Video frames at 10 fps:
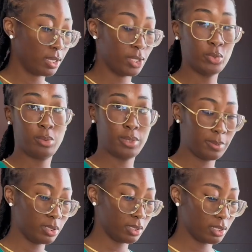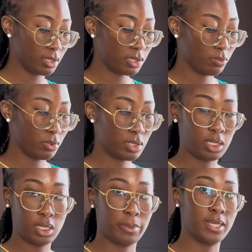you would be building this
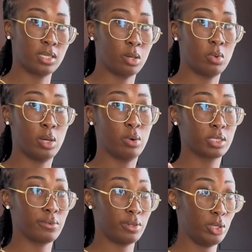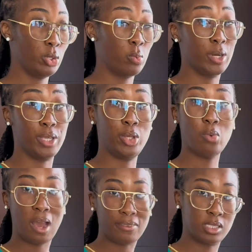routine based on what works for you, what you
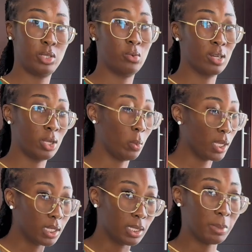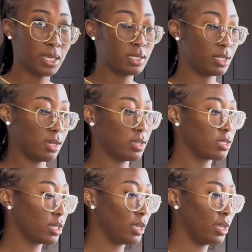have to do on a weekly basis,